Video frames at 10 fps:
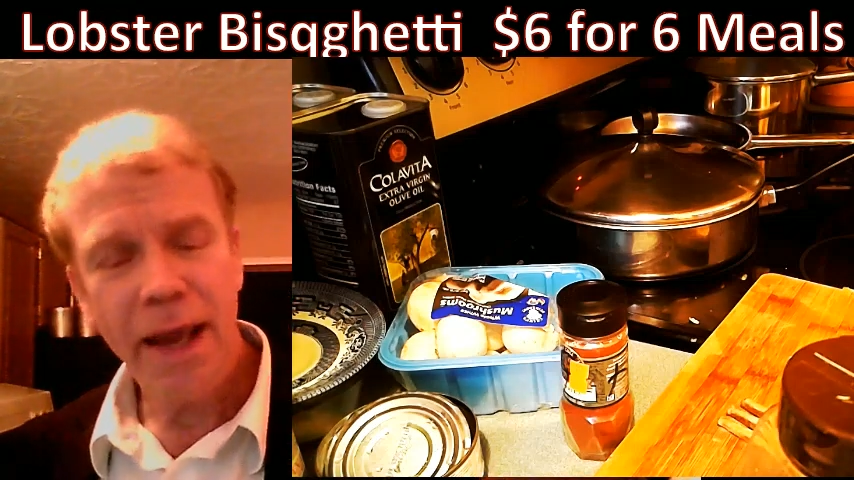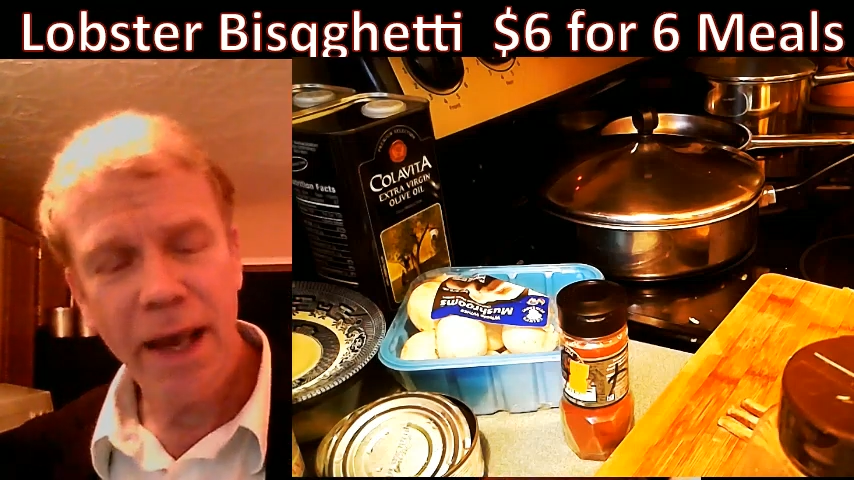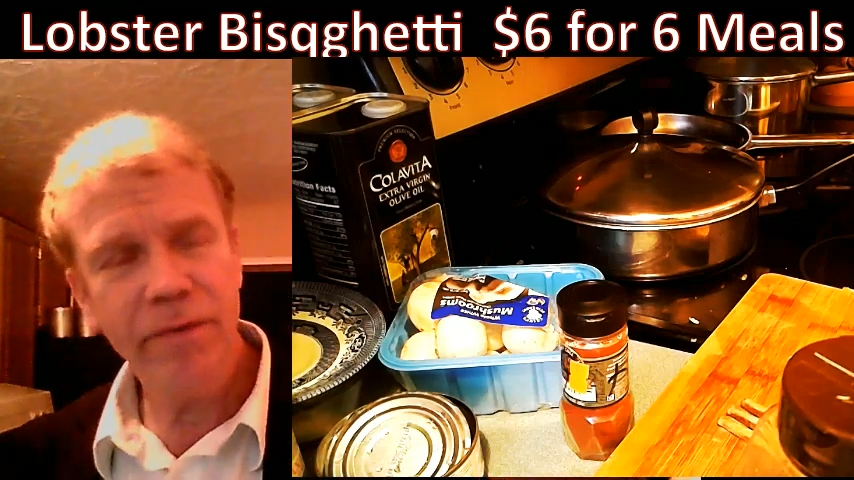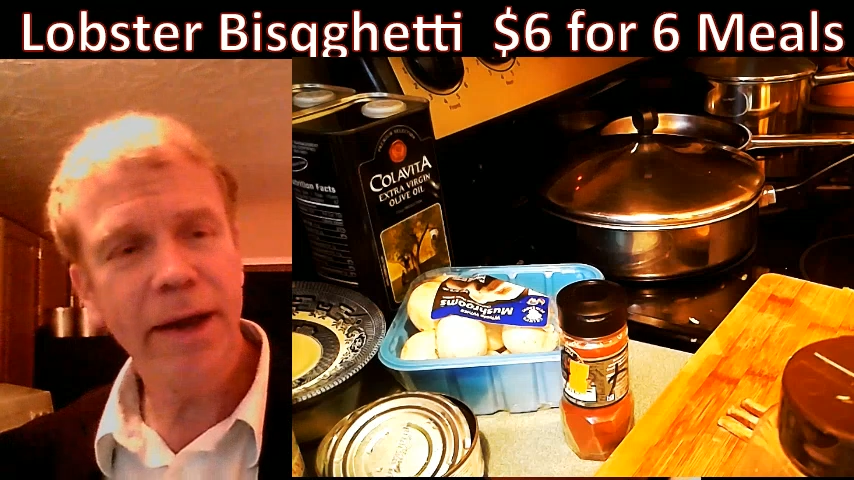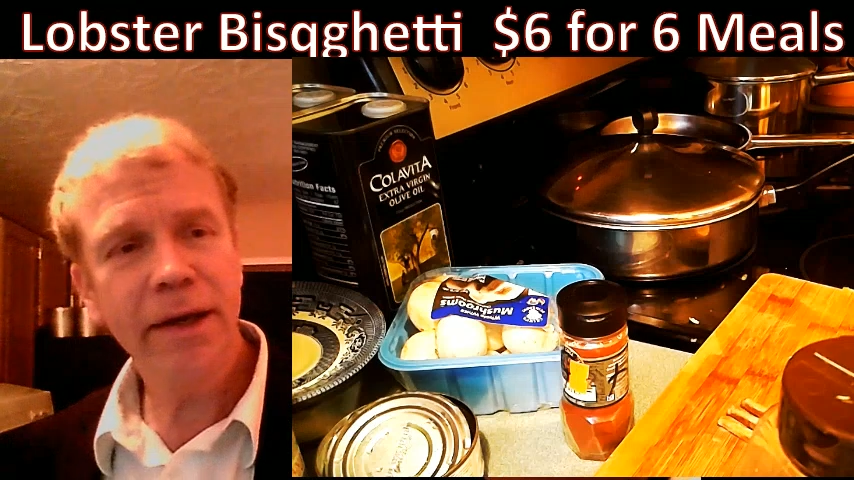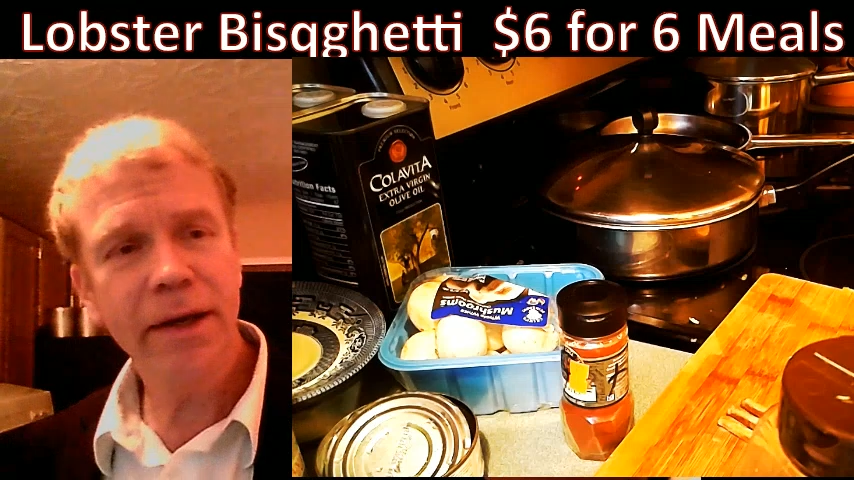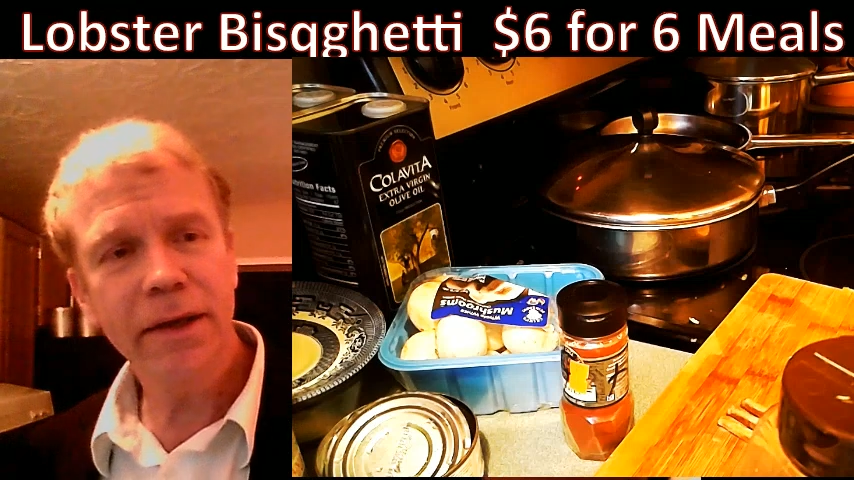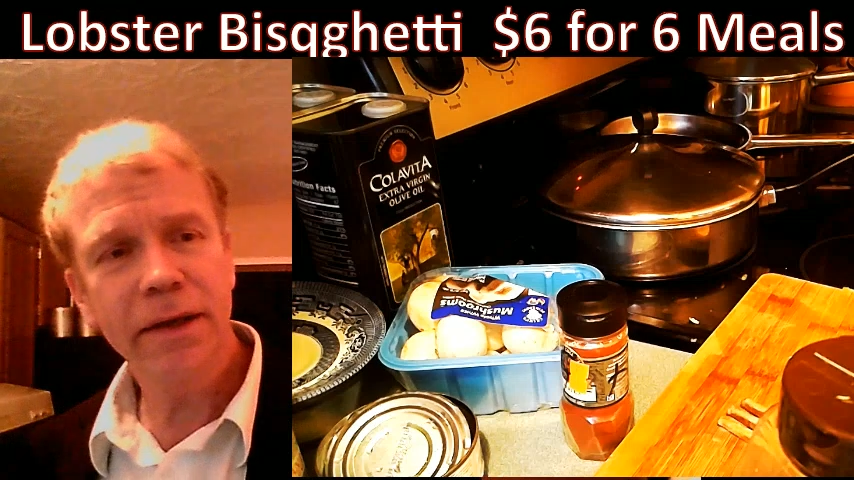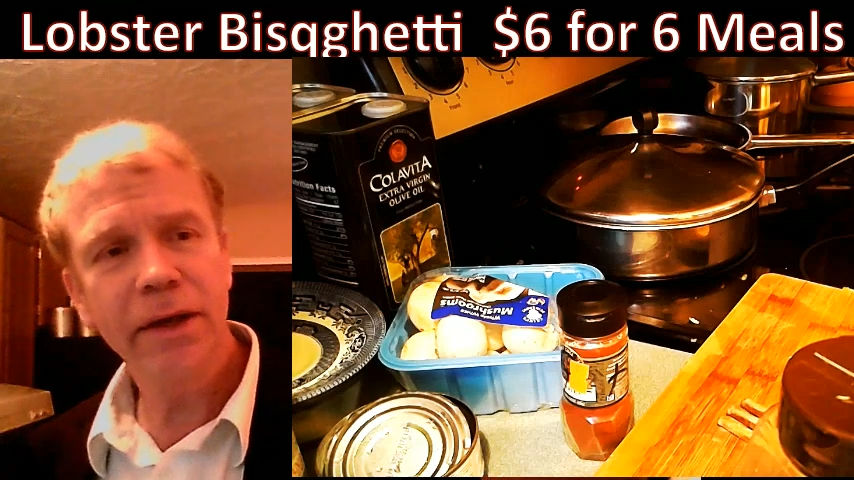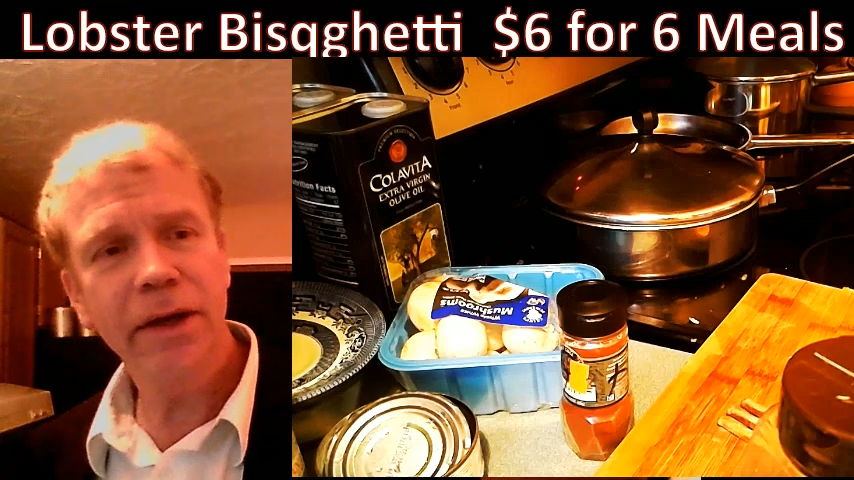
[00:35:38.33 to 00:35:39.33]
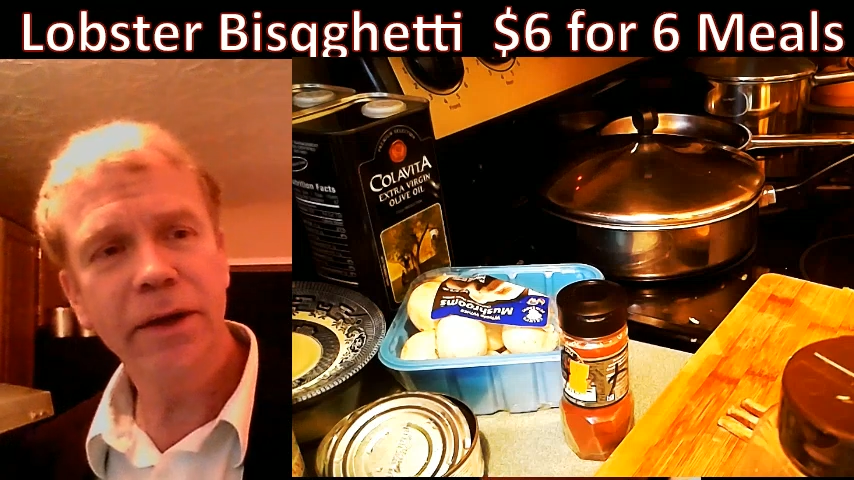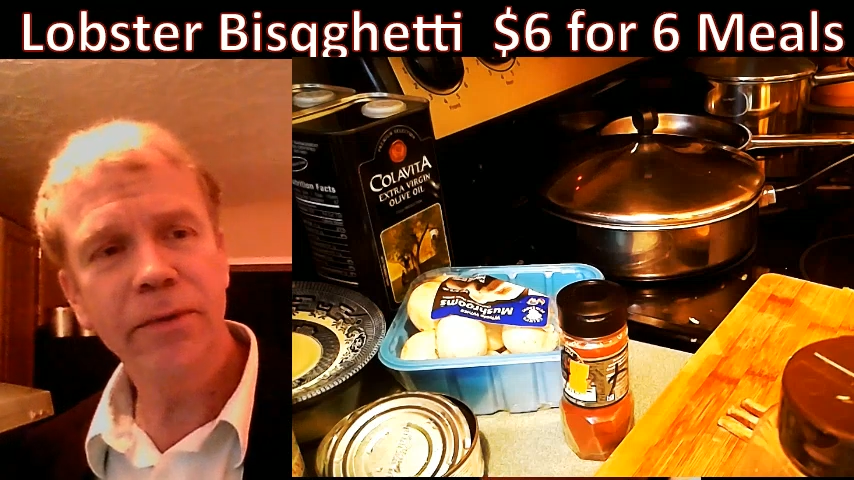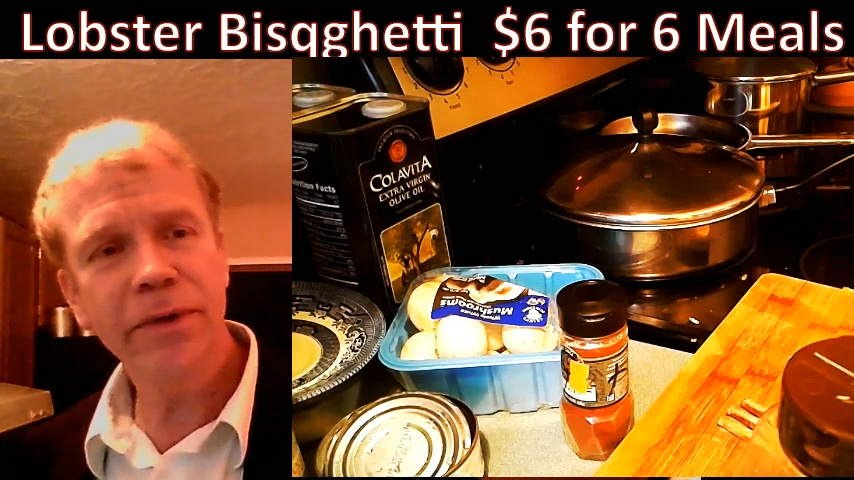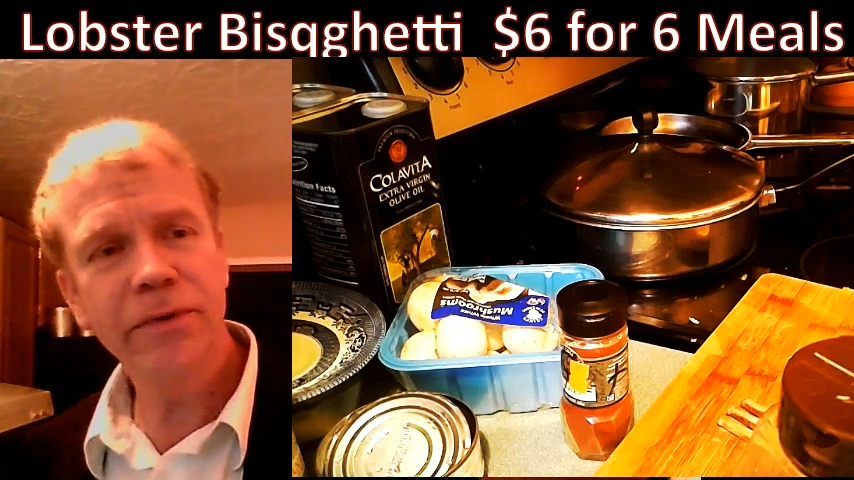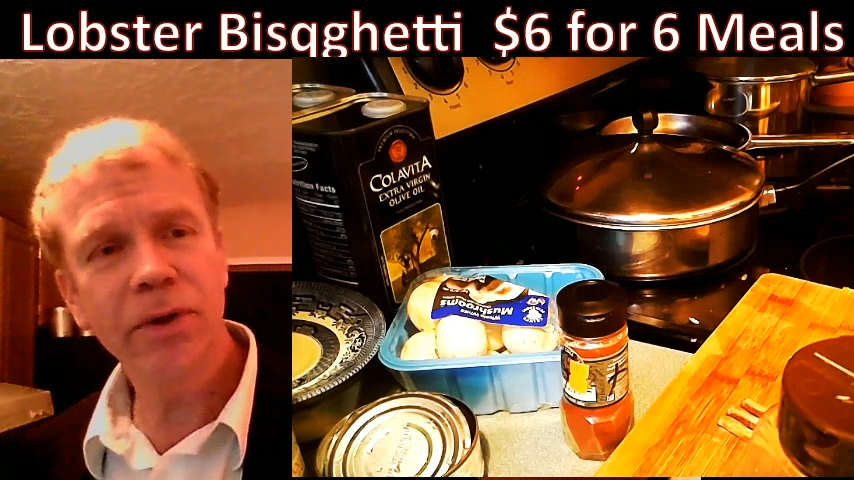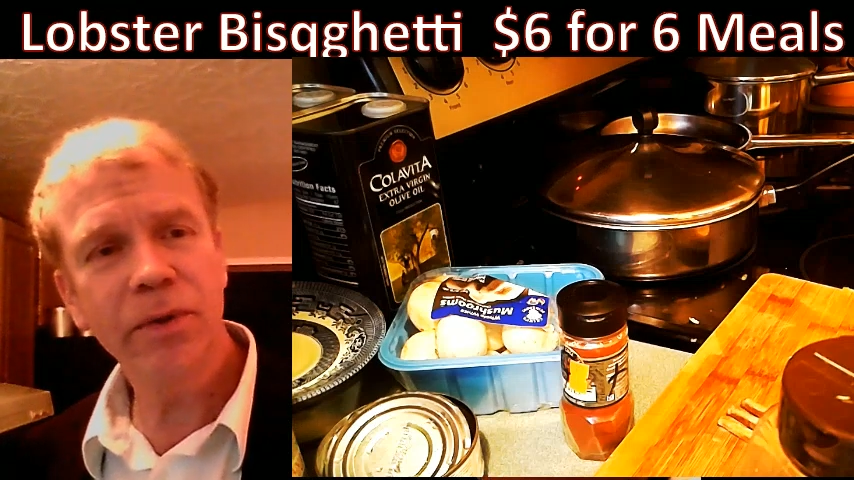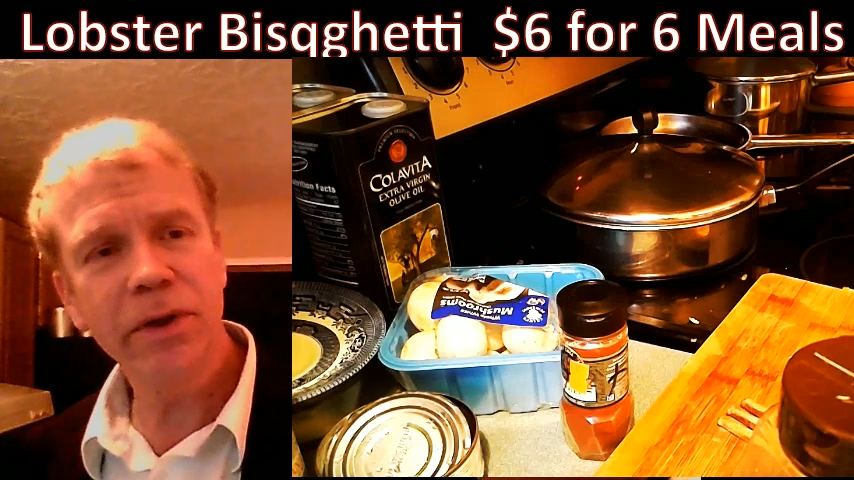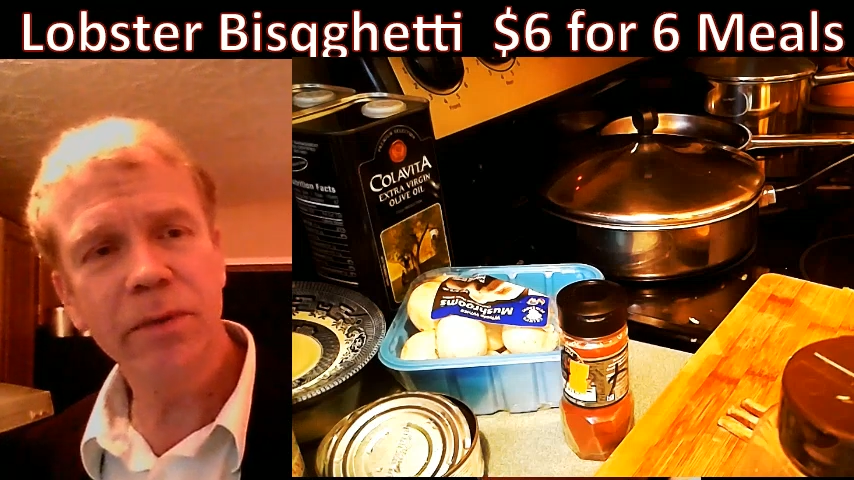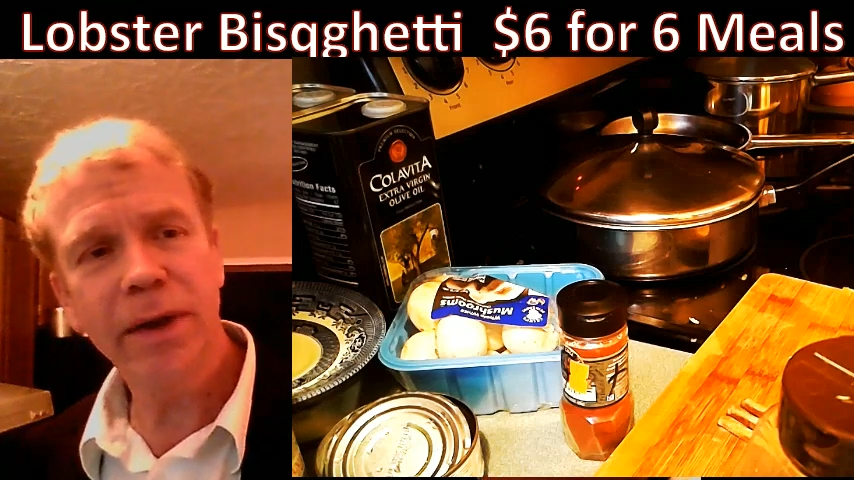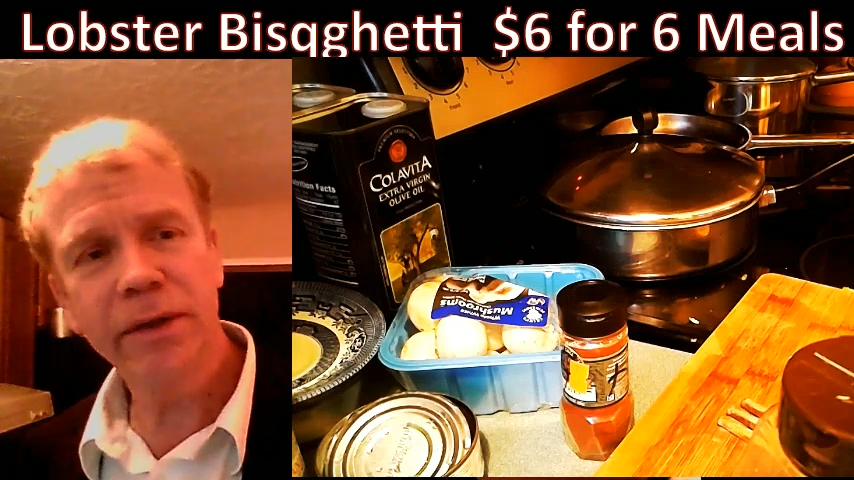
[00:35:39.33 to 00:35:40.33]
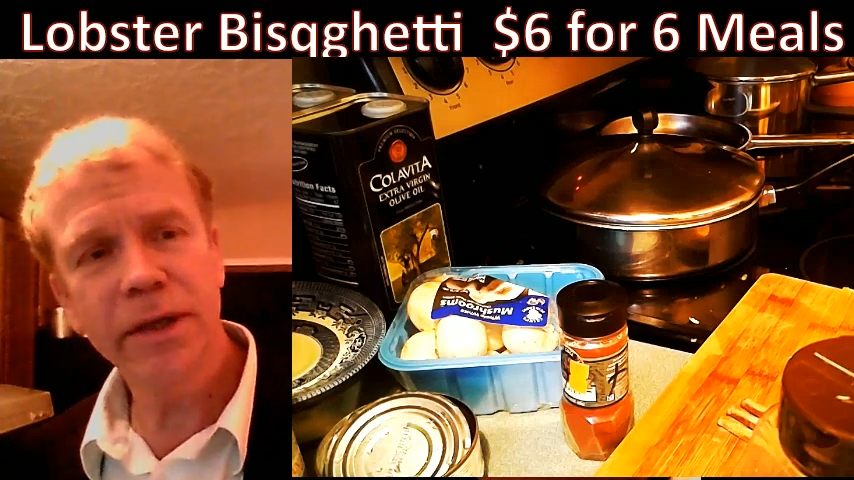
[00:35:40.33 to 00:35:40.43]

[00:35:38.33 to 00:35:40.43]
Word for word: Hey, Vika, you know we've told you about